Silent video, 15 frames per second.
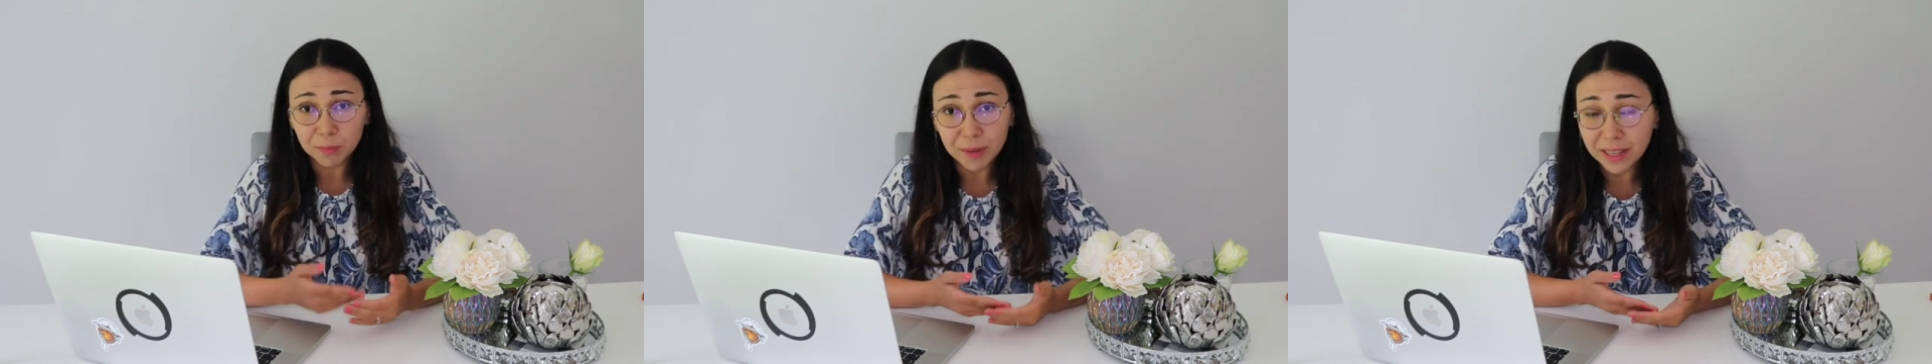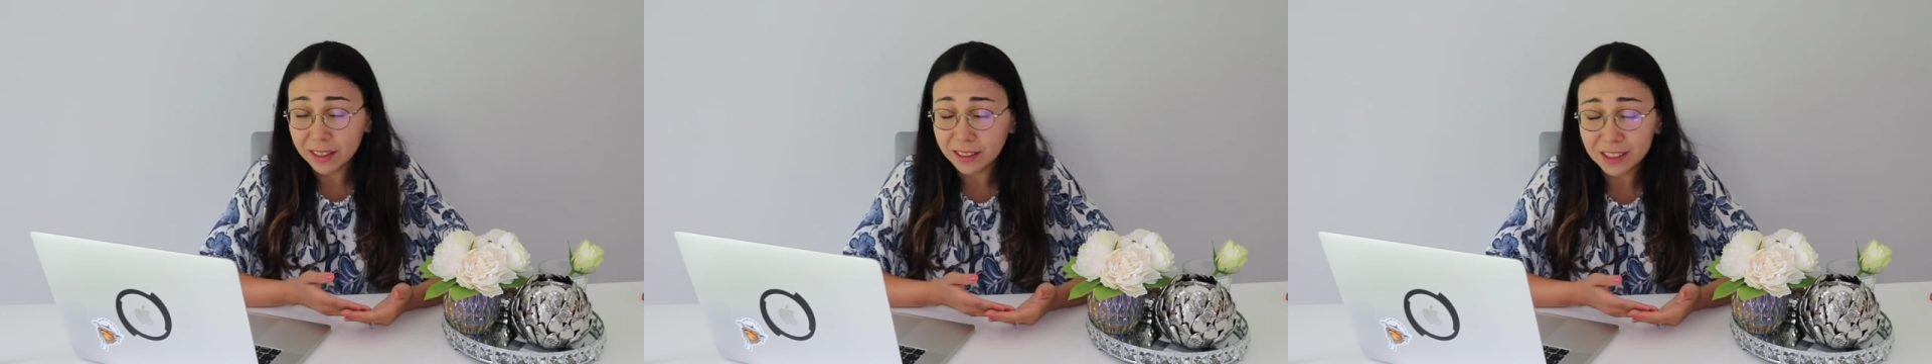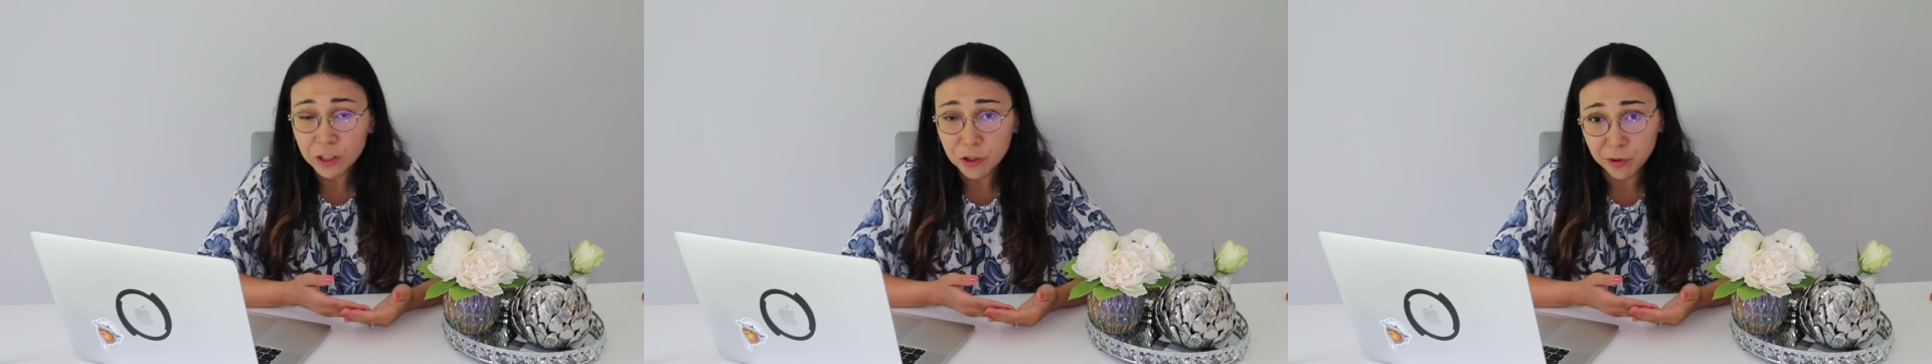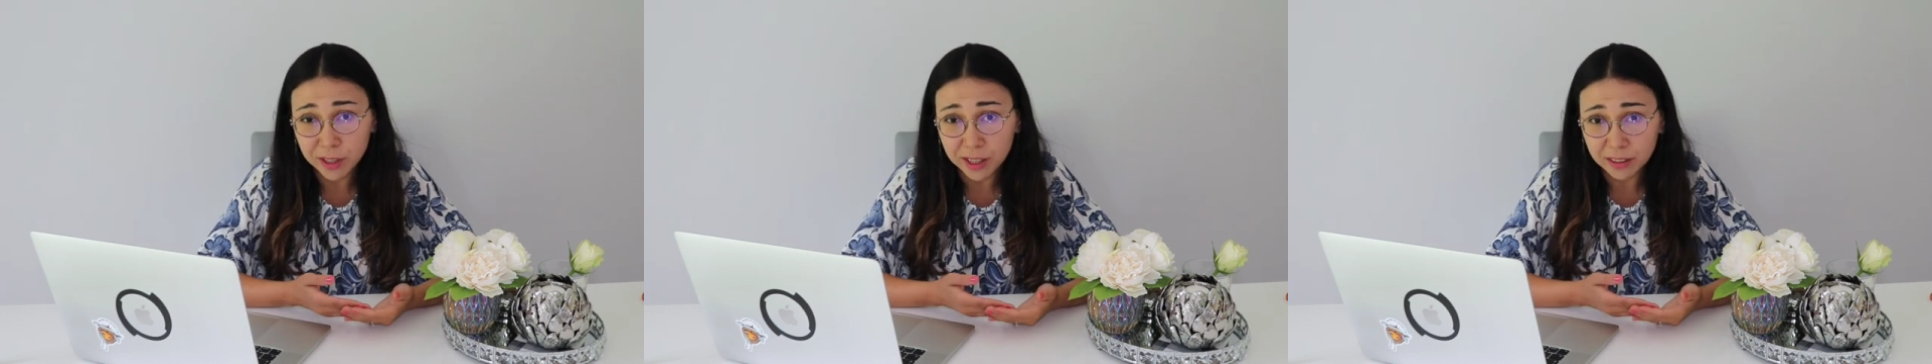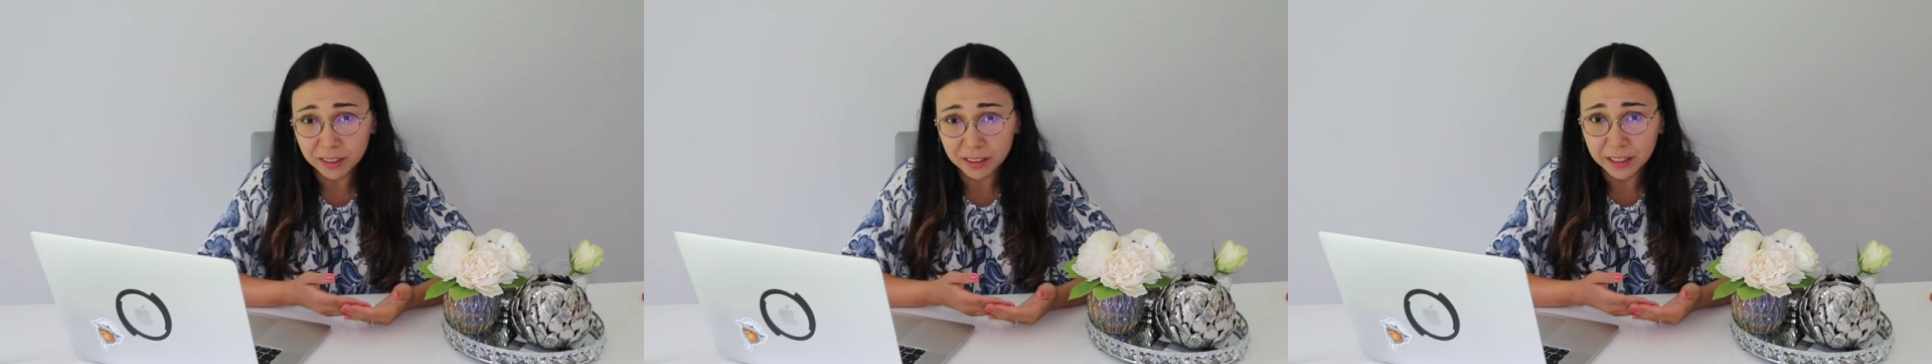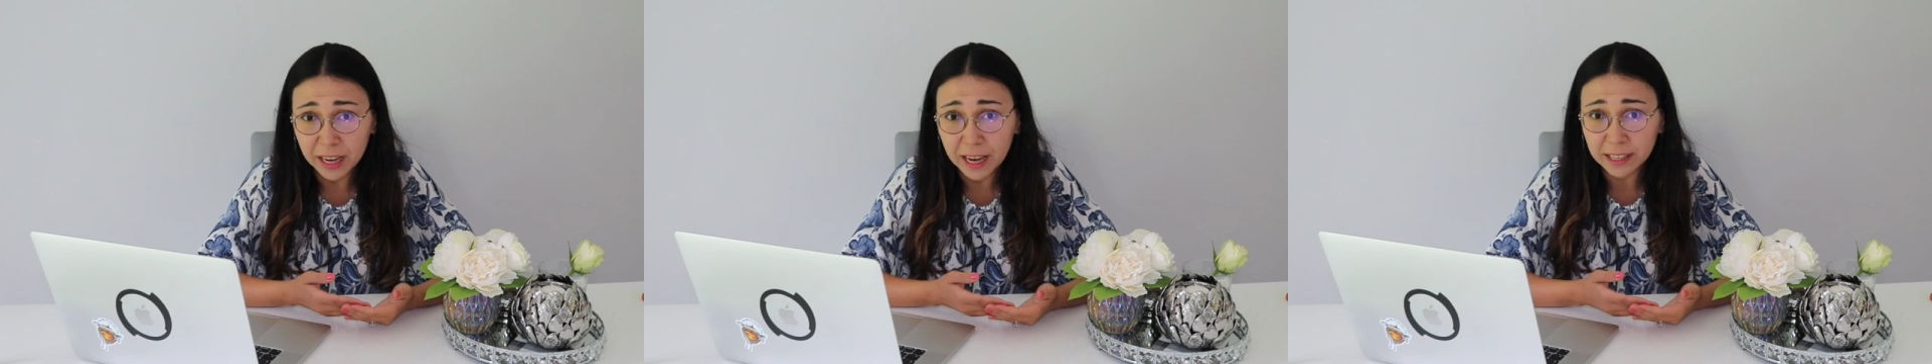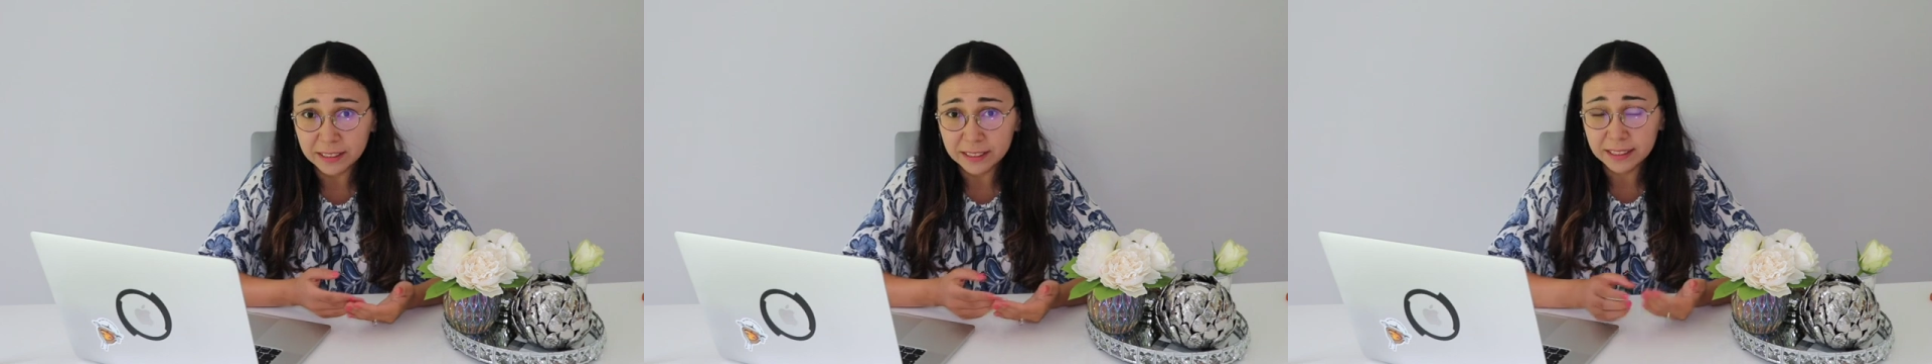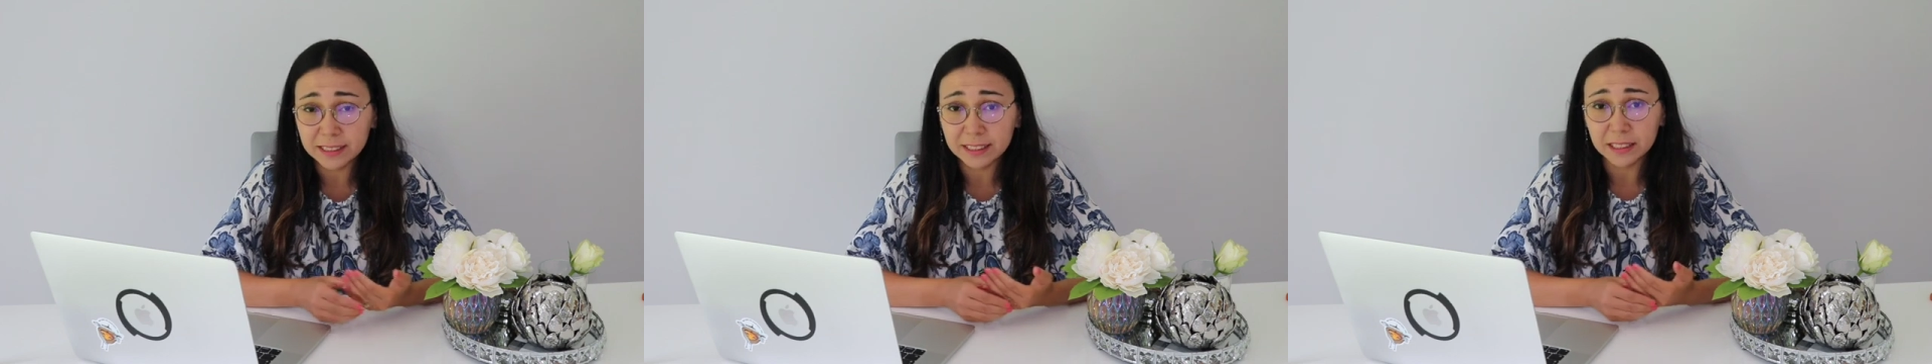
make an educated guess